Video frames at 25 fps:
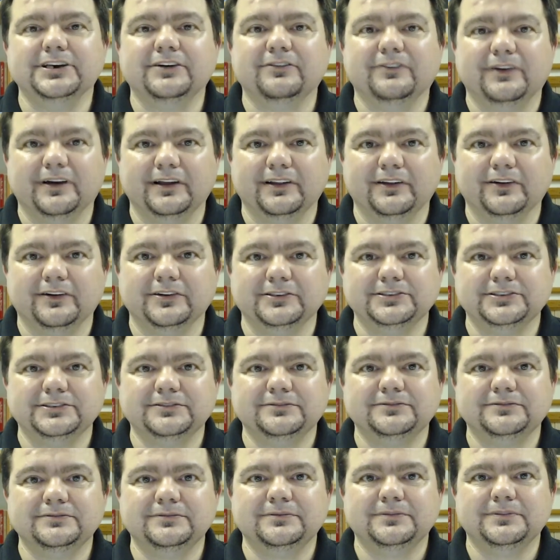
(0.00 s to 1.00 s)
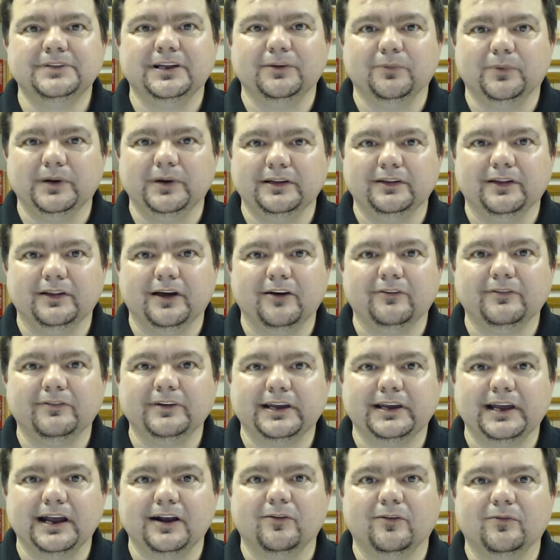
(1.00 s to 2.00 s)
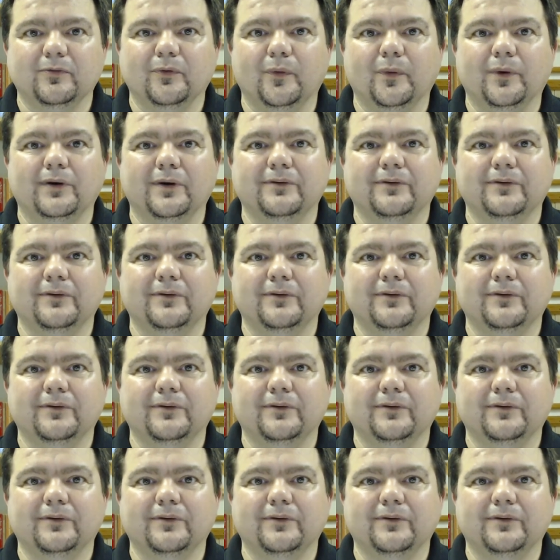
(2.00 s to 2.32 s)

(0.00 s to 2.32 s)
of others that we love and care for?